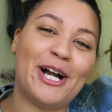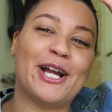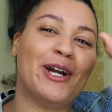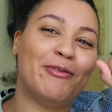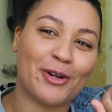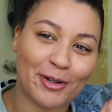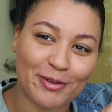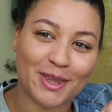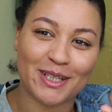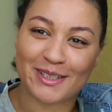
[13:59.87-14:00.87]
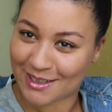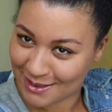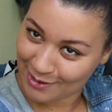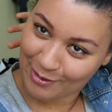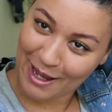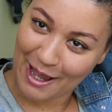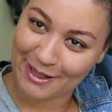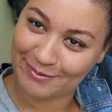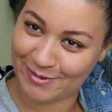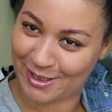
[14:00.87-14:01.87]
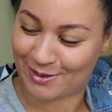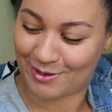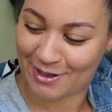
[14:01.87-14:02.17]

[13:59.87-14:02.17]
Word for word: I can work with this. It's okay. It's